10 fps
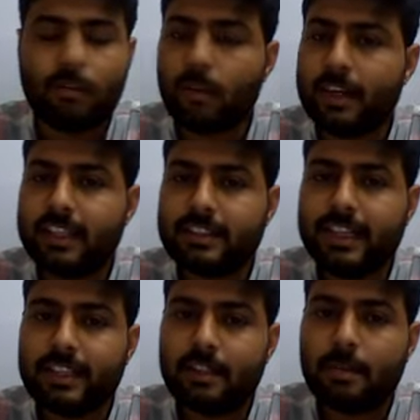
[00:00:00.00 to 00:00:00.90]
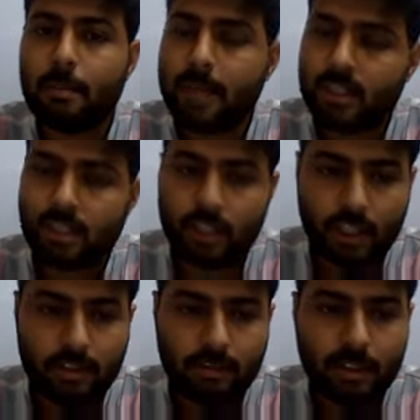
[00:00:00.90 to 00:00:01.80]
What is that Panch
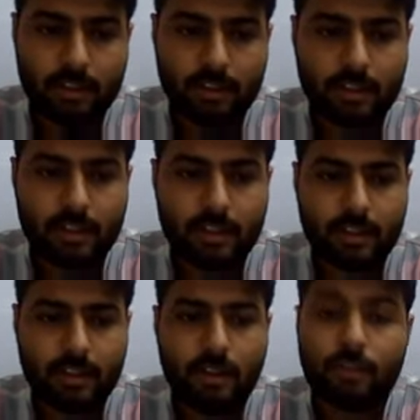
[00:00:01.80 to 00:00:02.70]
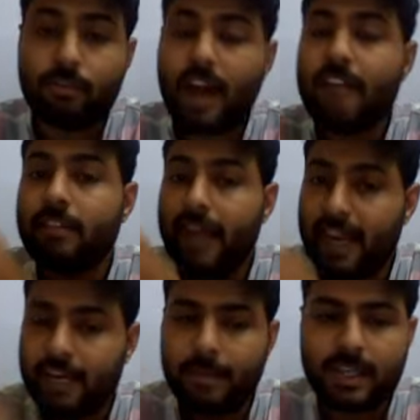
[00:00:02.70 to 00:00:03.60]
Tattva? 5
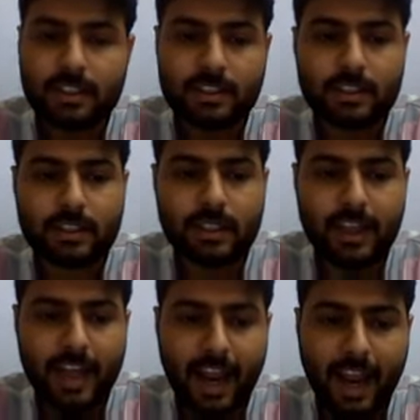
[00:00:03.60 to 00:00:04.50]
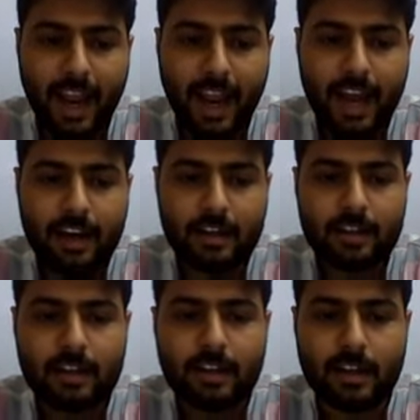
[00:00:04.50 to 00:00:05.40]
elements: air,
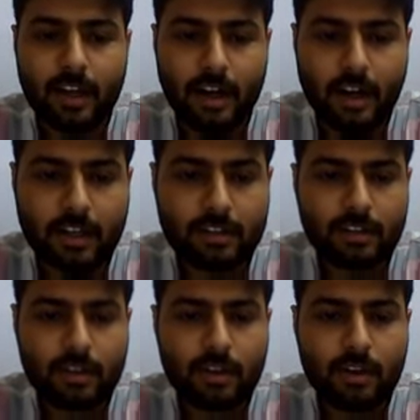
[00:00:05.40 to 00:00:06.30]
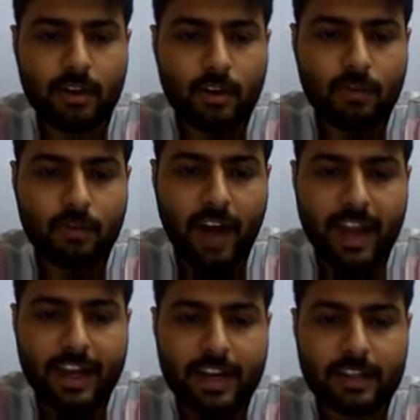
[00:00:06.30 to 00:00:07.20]
earth,
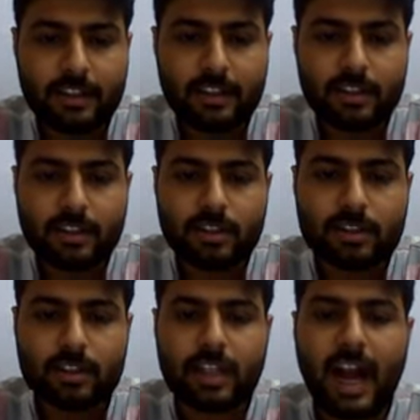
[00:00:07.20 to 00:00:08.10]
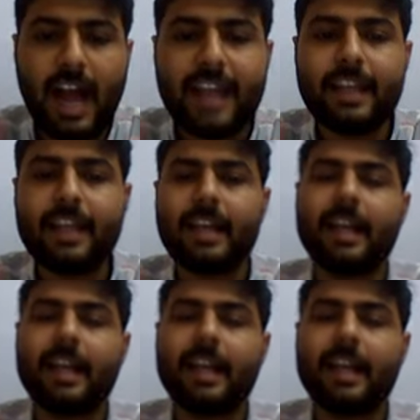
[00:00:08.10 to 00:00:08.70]
fire, sky